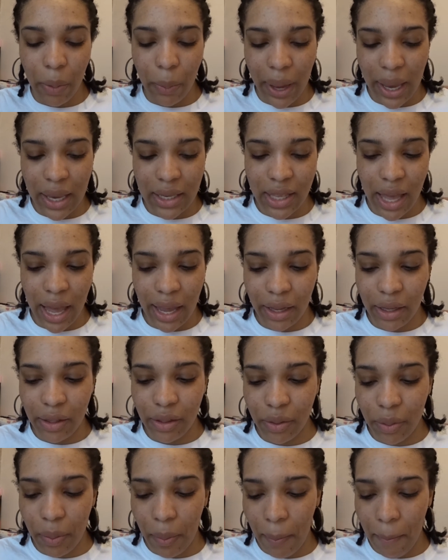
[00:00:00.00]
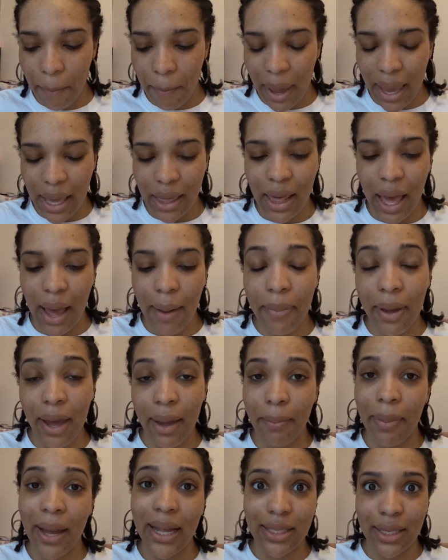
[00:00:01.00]
ways that I can make that a
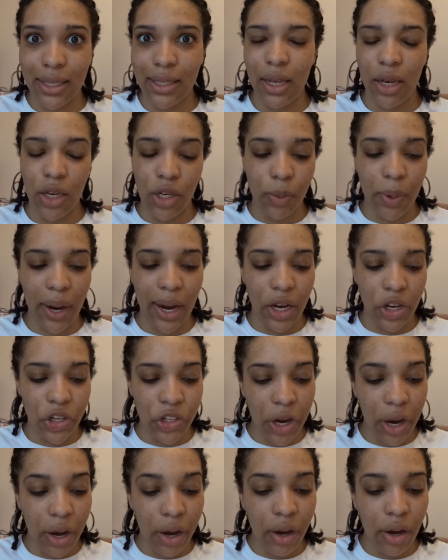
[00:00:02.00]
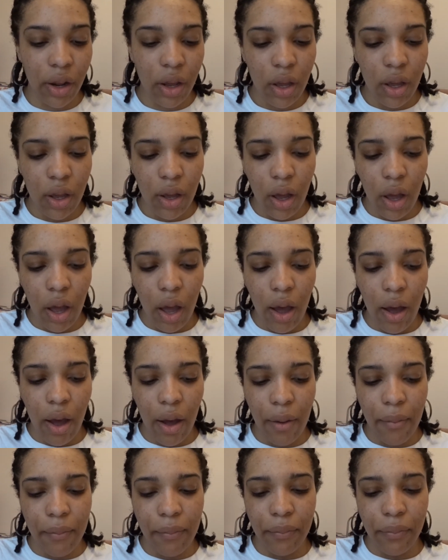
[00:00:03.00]
better situation.
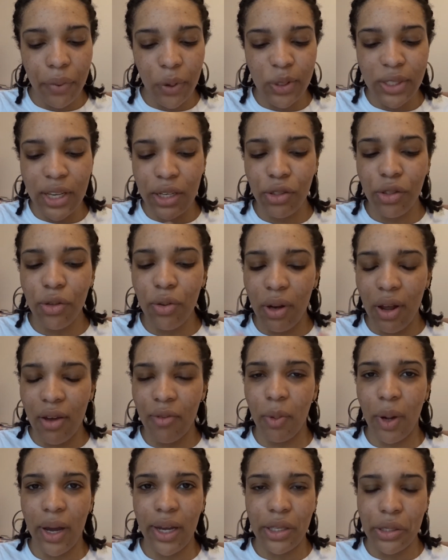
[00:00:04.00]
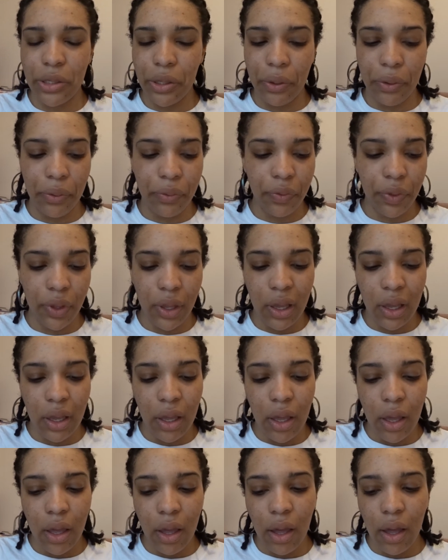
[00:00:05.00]
Because I do love what I do,
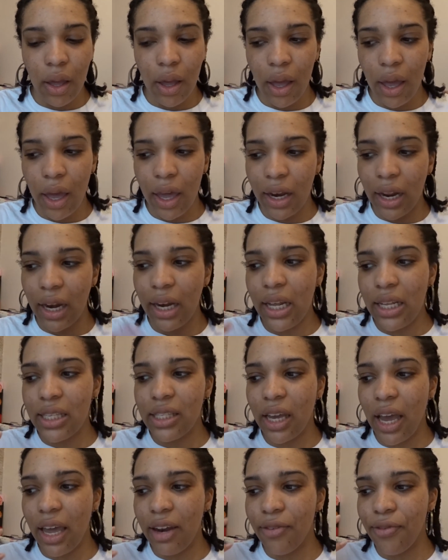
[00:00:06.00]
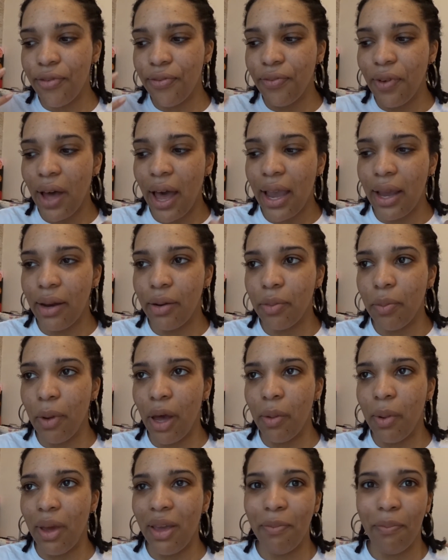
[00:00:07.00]
and I need to kind of find
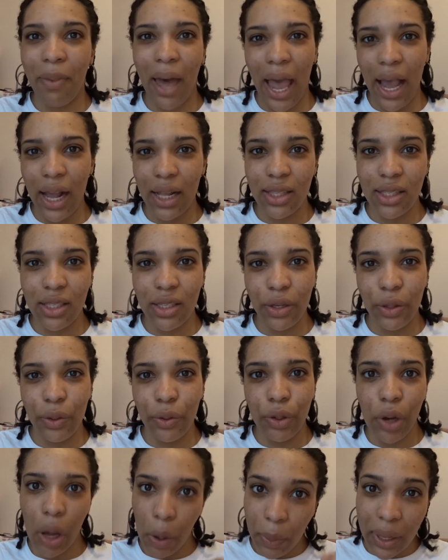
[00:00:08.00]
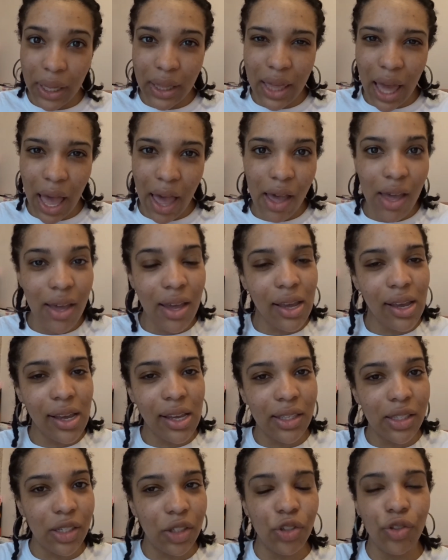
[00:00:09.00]
my way back to knowing that
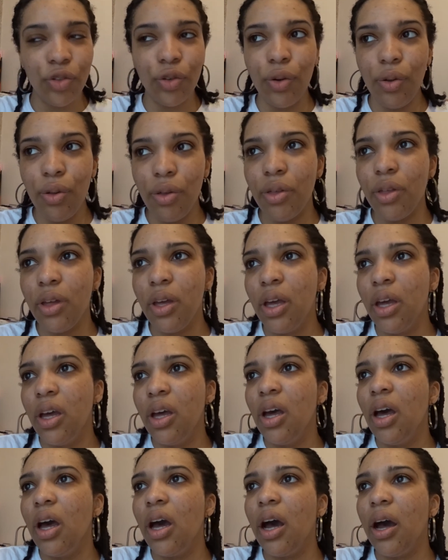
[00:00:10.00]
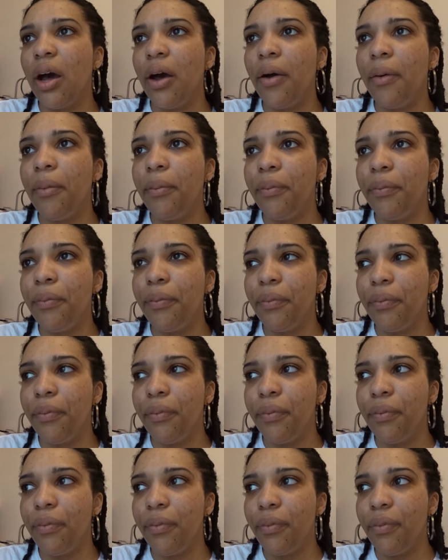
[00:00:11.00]
is a truth.
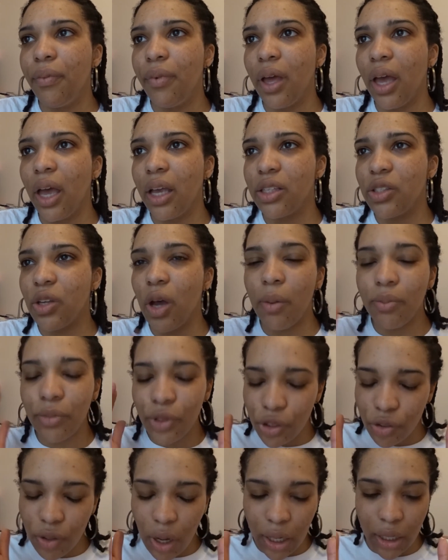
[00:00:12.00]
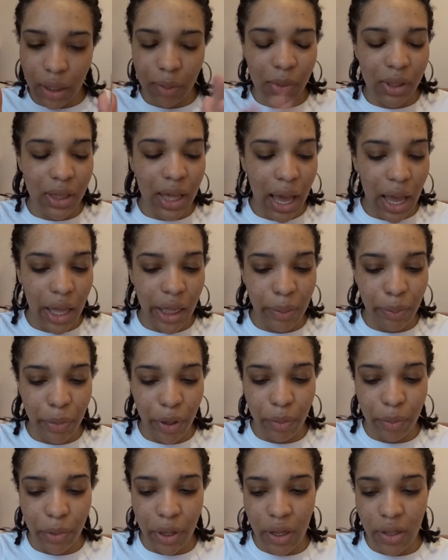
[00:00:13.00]
So I'm struggling with that at the
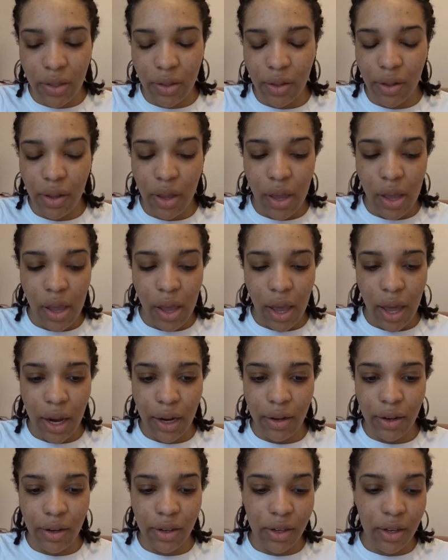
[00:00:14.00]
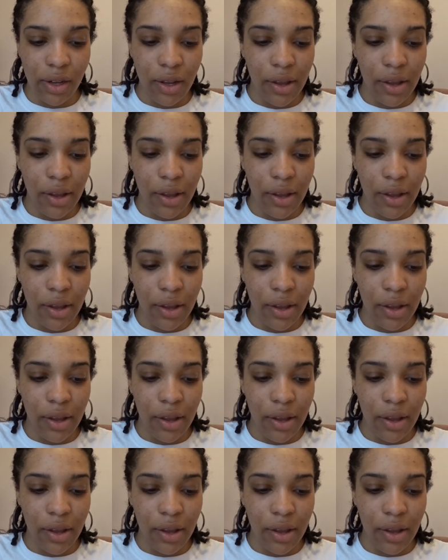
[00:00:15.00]
moment. And